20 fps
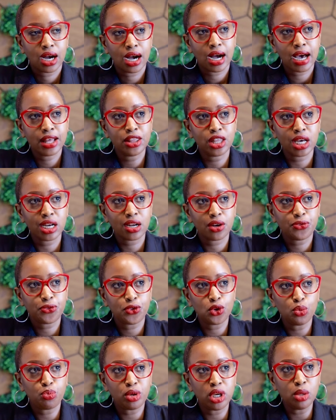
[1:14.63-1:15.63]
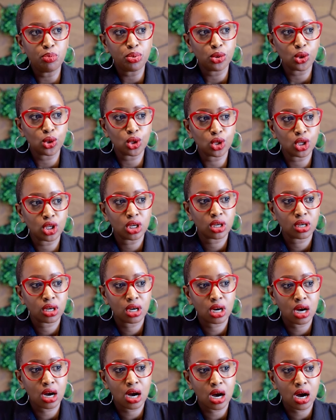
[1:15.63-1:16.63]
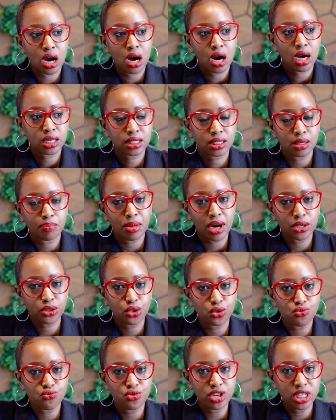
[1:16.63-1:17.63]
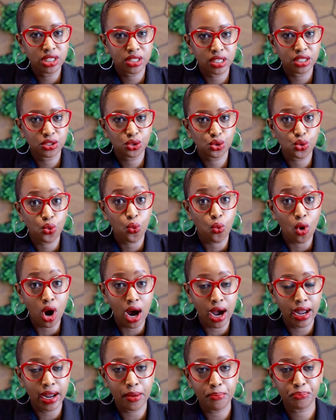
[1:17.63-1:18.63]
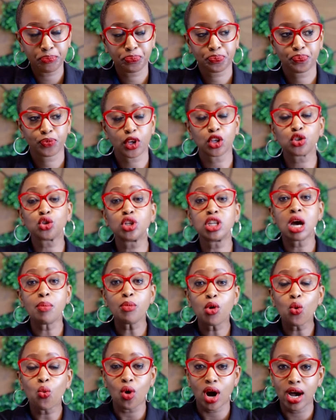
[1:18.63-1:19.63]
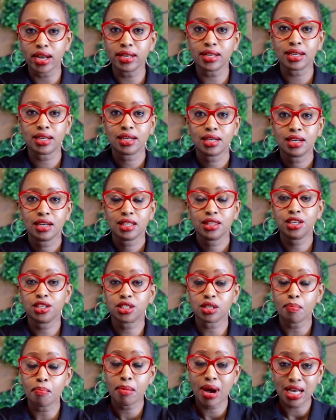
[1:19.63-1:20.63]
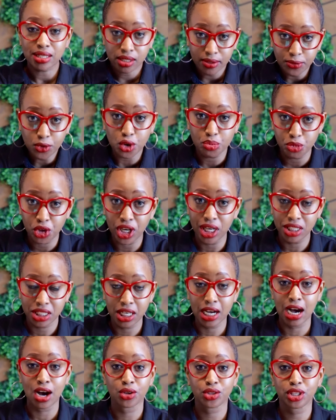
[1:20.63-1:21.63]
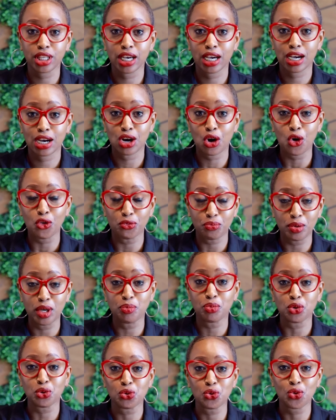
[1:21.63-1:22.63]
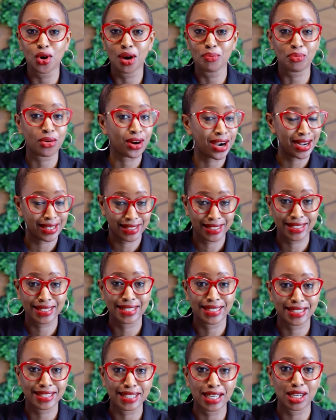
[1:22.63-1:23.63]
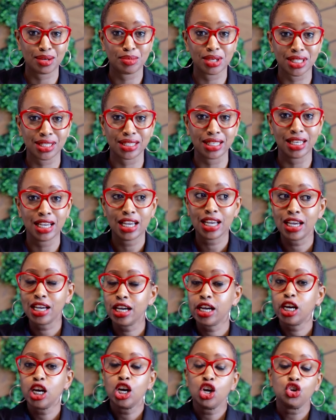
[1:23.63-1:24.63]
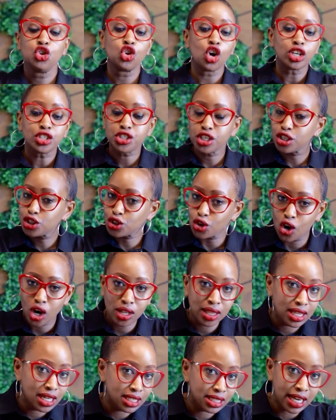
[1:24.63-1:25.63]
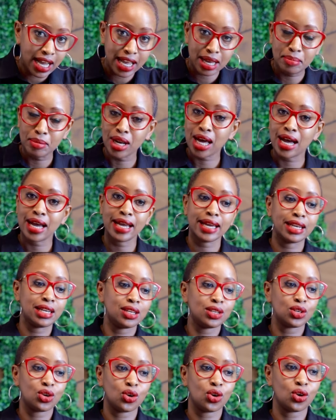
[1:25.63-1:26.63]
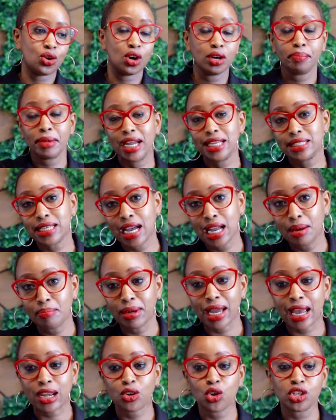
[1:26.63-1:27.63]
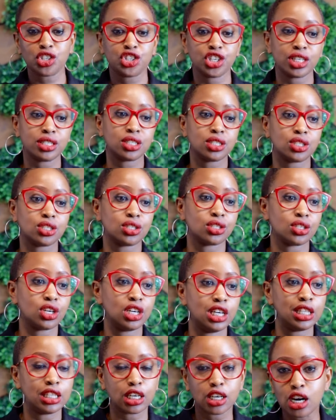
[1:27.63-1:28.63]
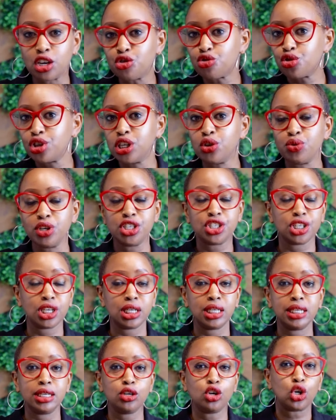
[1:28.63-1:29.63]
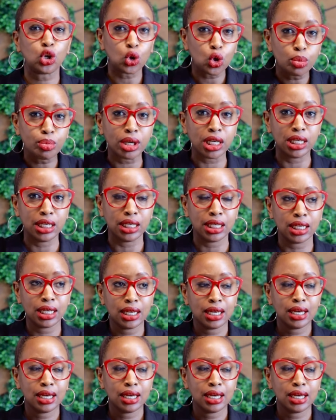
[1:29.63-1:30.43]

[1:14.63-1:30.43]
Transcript: And then a few people asked about the reasons why. So number one, there's a massive community out there of people who are practicing celibacy, not just on the timeline or on my timeline, not just in the country, regionally, globally.